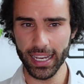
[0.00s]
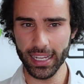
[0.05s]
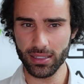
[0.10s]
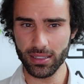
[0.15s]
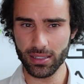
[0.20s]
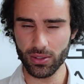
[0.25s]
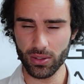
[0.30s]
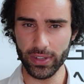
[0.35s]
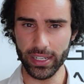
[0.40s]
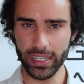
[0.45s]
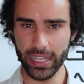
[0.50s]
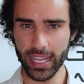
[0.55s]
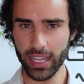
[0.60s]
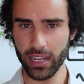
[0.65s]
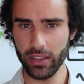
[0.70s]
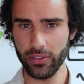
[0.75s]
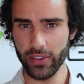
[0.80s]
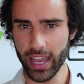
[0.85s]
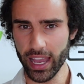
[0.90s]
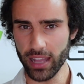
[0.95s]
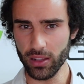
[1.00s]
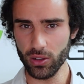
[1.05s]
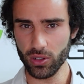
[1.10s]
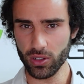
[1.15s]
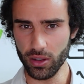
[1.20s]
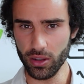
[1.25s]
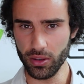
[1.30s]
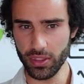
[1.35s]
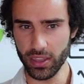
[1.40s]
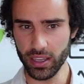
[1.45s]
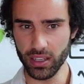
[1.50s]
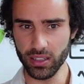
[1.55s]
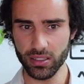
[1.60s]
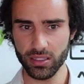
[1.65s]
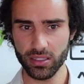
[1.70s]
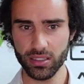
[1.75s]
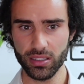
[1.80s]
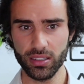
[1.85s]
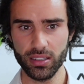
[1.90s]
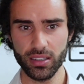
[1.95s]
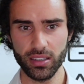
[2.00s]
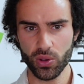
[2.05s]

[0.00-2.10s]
had sort of a negative outlook on things.